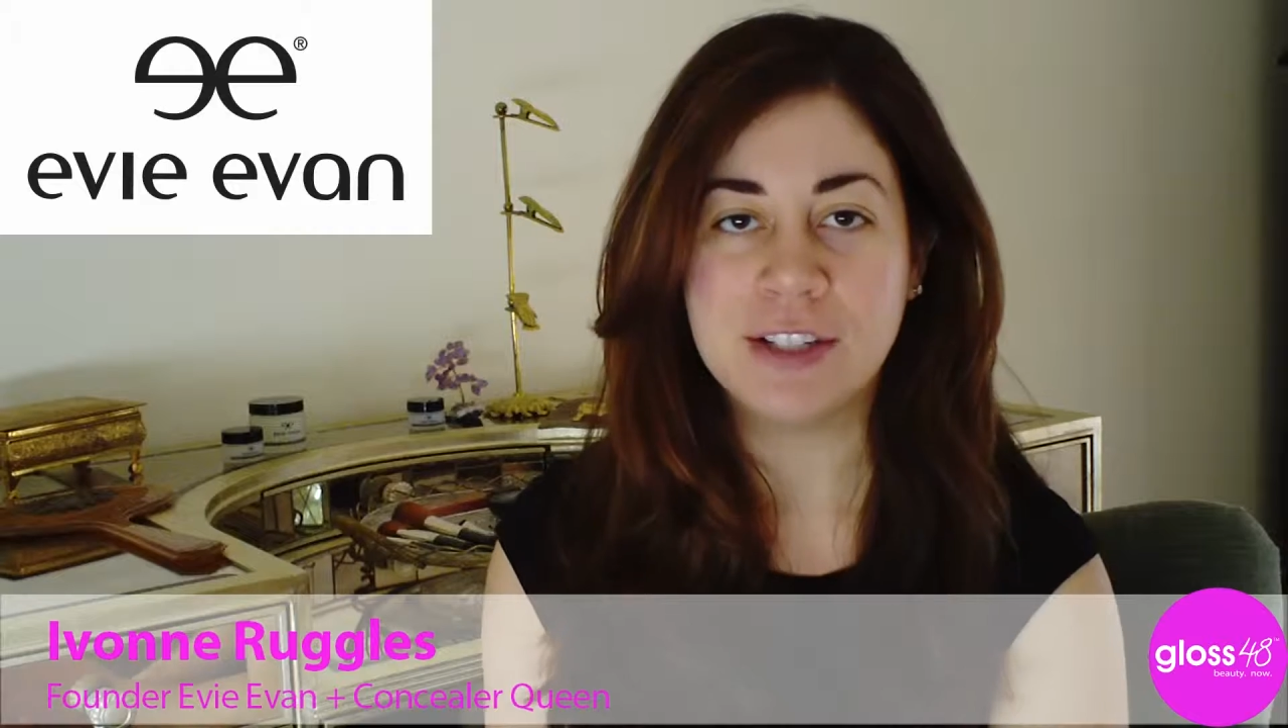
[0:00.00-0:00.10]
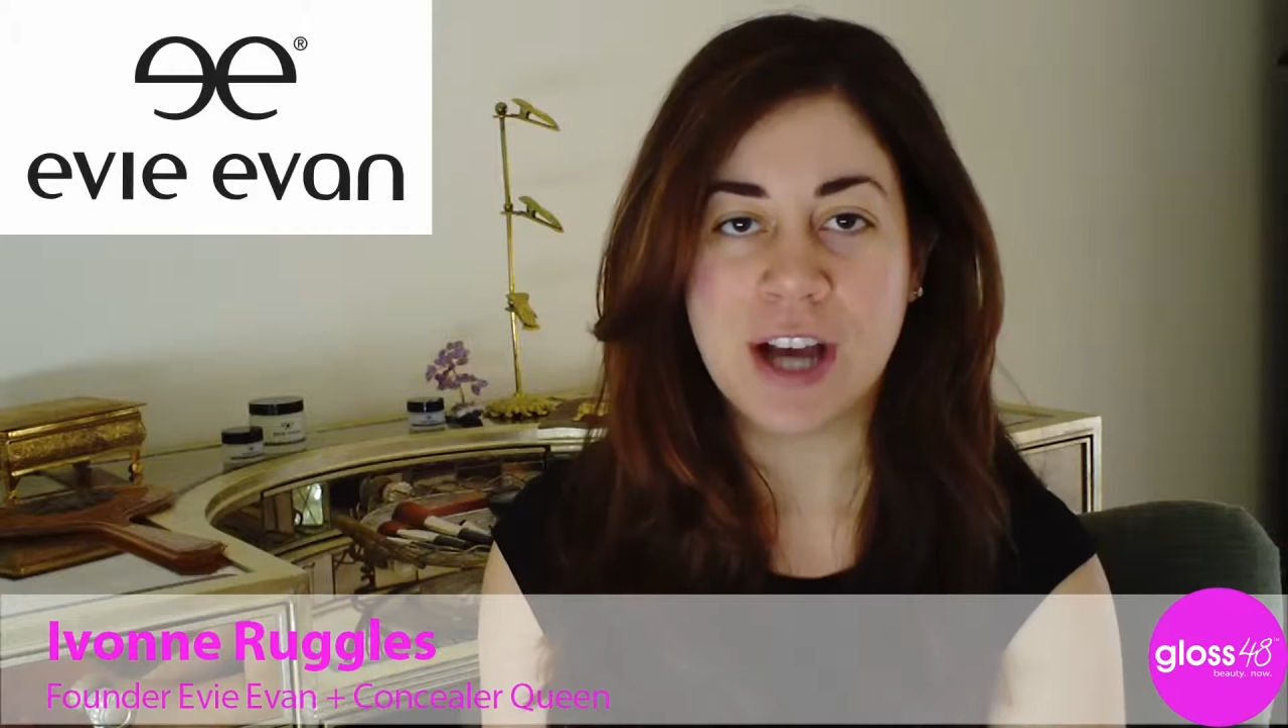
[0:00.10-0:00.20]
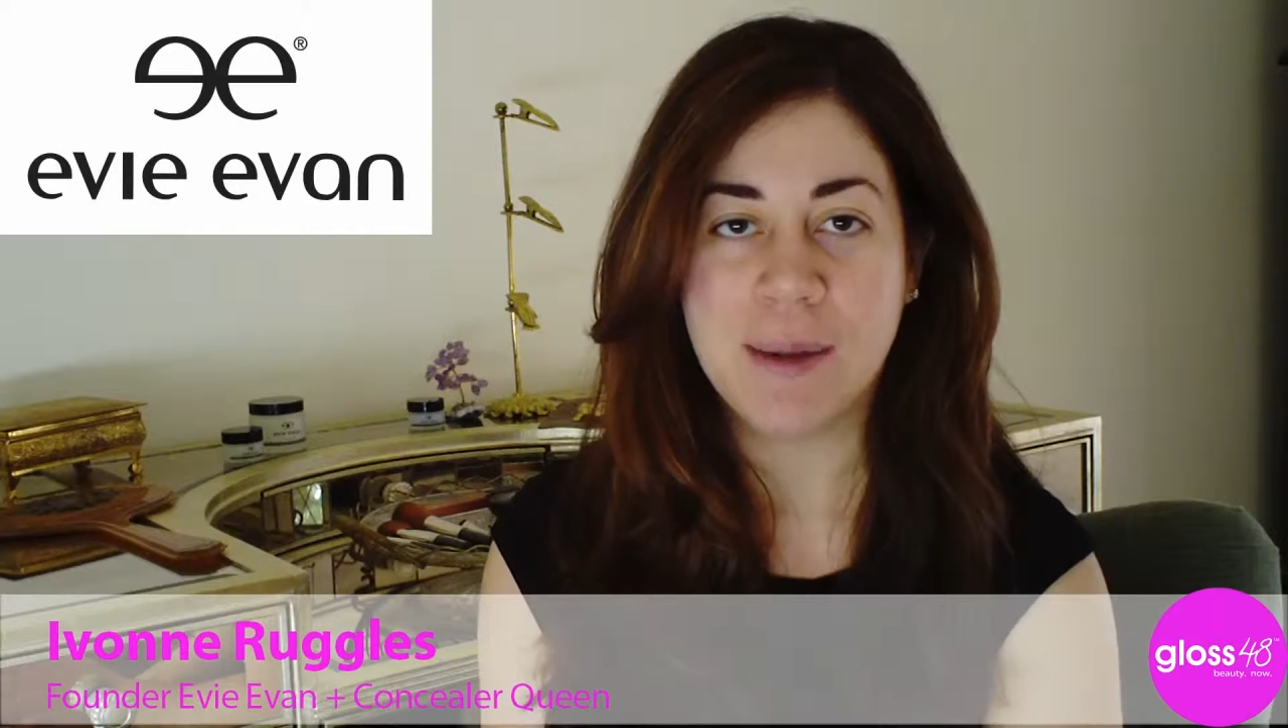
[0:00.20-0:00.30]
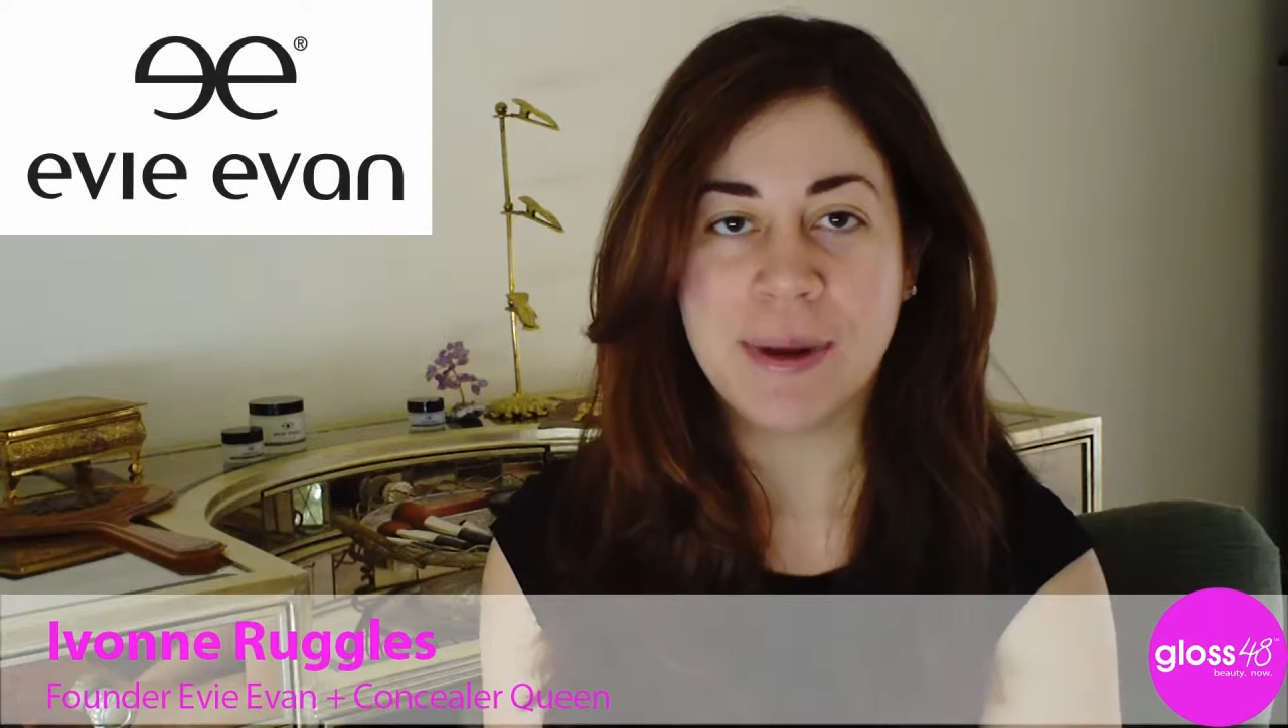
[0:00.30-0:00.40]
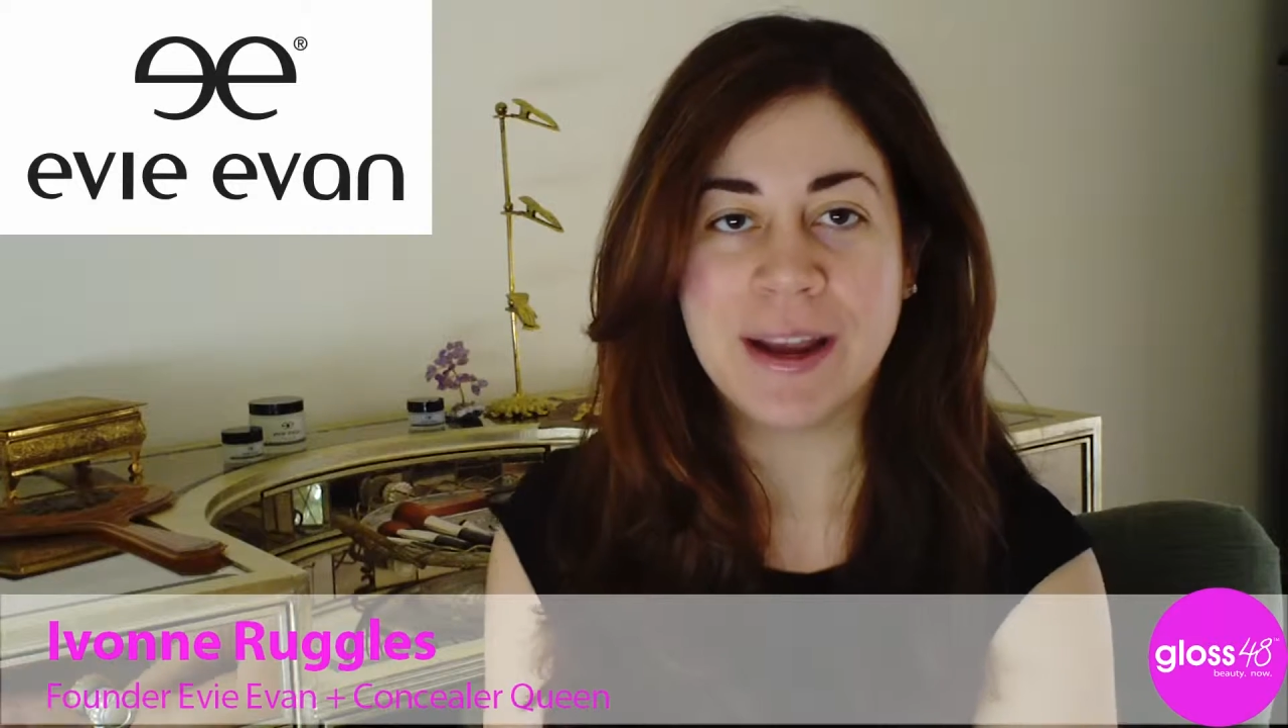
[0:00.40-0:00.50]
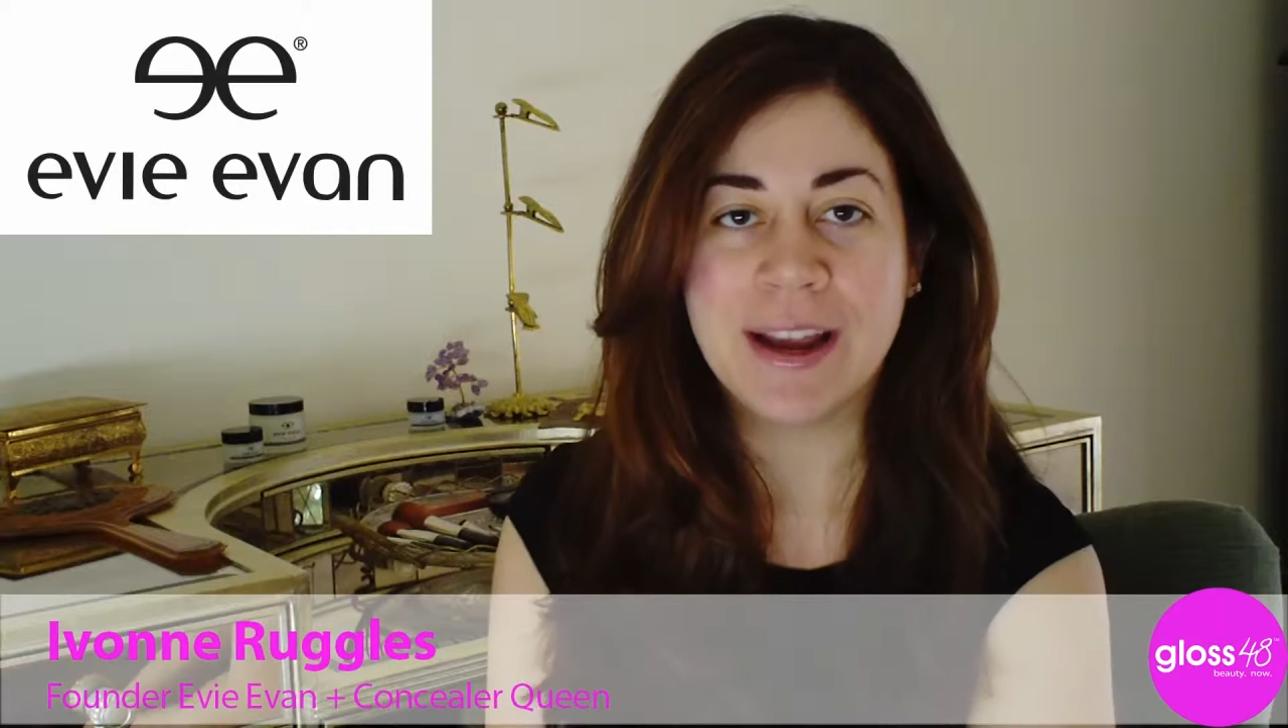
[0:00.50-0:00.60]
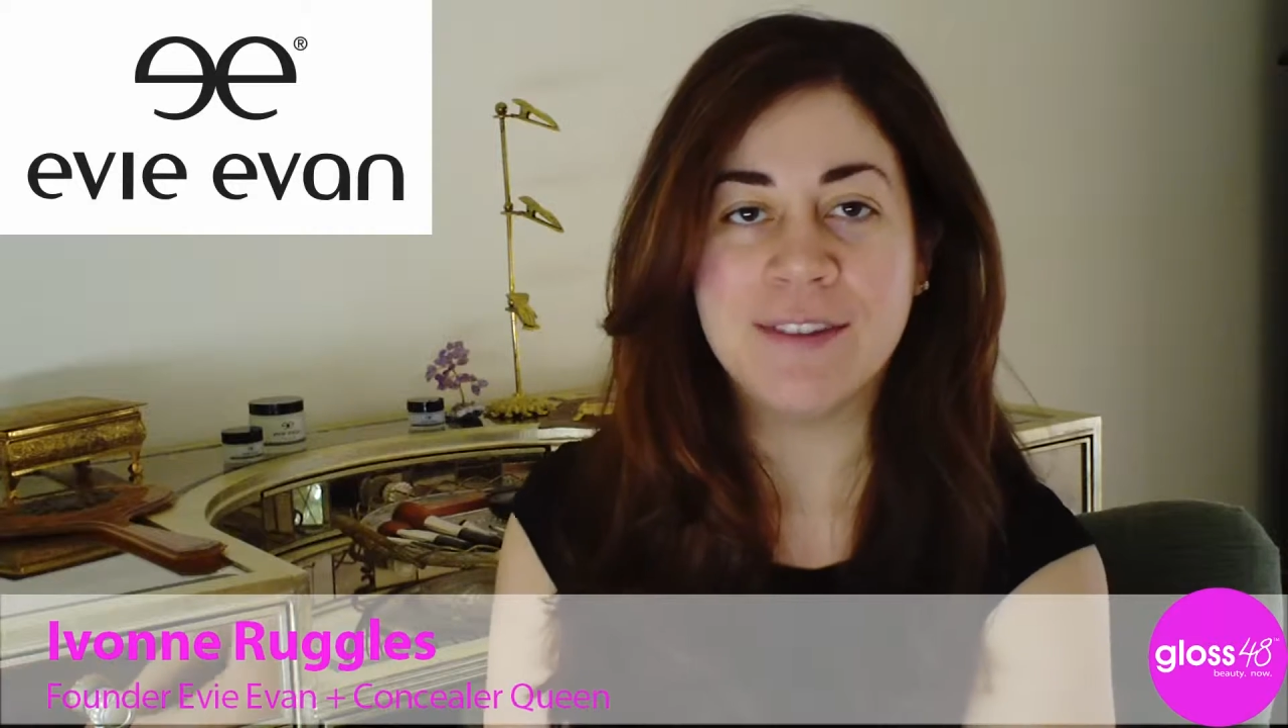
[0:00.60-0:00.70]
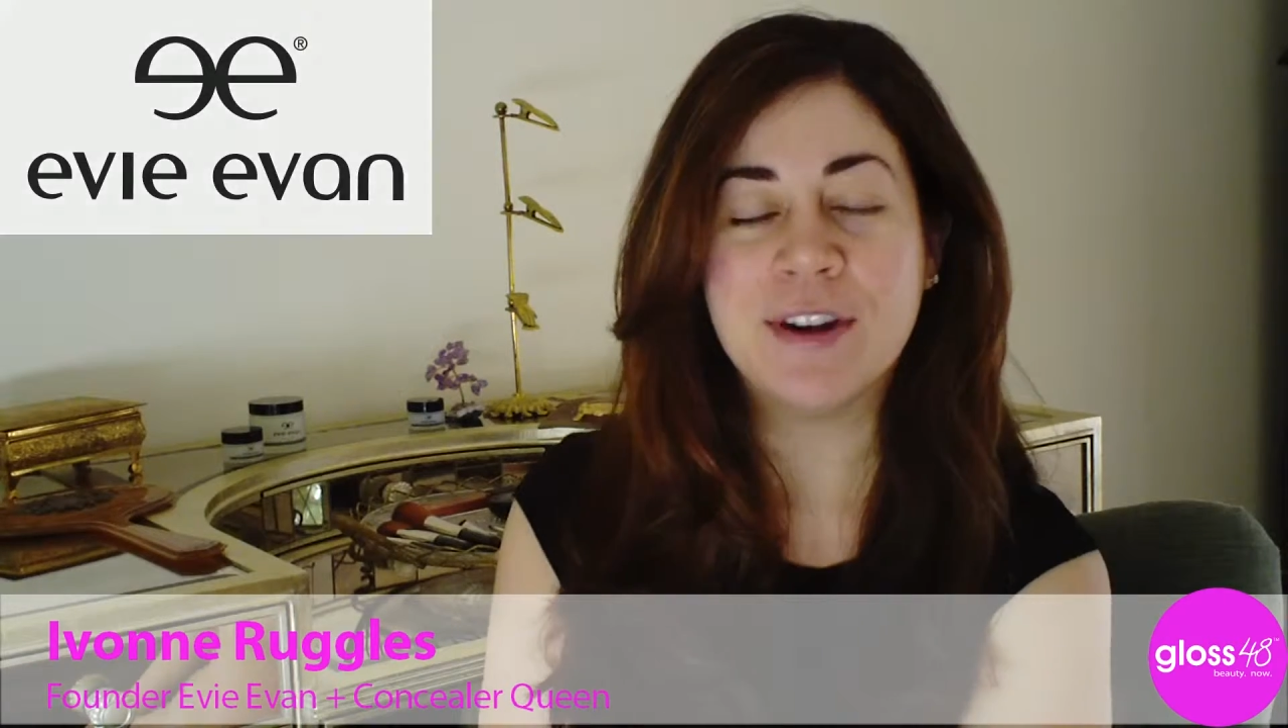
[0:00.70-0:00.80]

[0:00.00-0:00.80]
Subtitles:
topic.